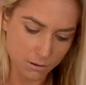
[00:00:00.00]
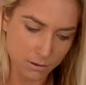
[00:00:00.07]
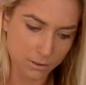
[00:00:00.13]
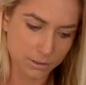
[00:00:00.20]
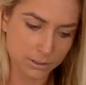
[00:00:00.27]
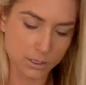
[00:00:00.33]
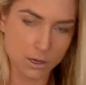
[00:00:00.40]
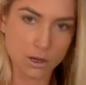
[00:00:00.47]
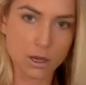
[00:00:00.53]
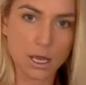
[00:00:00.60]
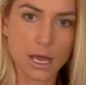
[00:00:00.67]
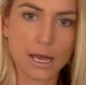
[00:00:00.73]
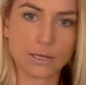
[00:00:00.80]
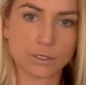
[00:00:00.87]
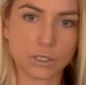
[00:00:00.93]
So
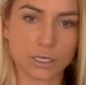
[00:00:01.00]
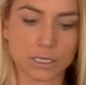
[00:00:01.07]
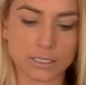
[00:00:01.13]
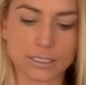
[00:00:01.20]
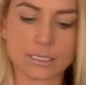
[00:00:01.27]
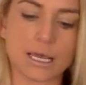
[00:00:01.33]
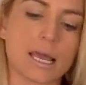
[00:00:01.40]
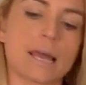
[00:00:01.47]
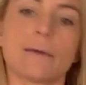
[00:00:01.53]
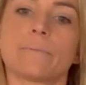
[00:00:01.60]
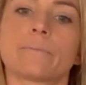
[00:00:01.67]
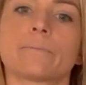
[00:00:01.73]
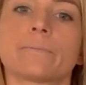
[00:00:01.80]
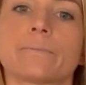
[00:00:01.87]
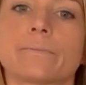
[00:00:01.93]
as you can see,
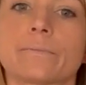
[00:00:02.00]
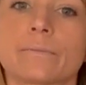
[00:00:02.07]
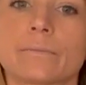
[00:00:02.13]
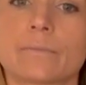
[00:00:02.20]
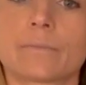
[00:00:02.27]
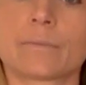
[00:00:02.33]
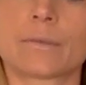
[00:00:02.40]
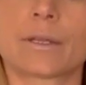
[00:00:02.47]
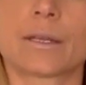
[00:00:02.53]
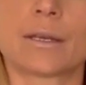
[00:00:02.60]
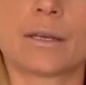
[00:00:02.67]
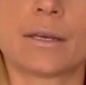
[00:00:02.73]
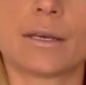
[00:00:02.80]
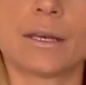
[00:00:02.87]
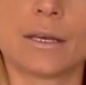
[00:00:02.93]

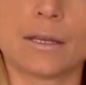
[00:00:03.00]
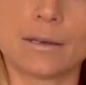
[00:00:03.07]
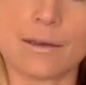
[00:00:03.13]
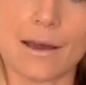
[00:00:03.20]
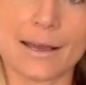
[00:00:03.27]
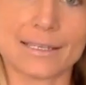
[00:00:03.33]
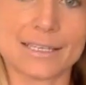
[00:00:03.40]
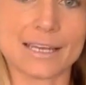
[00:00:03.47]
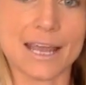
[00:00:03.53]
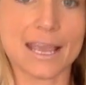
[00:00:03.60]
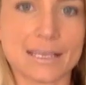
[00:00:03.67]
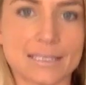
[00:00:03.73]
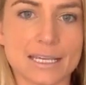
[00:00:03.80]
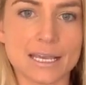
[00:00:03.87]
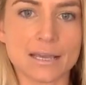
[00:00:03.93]
nice and
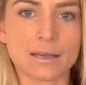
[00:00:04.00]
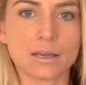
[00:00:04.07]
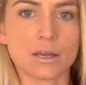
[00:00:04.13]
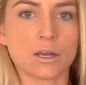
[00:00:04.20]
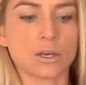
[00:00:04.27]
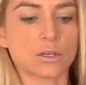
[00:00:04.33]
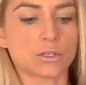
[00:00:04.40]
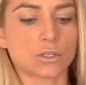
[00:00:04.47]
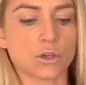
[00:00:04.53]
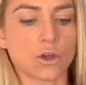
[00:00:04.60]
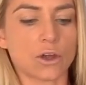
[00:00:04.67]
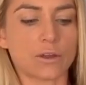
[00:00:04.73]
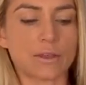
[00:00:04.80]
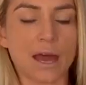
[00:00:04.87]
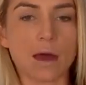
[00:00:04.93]
easy. So
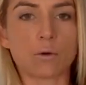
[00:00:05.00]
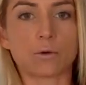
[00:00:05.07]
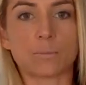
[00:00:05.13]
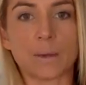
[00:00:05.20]
that would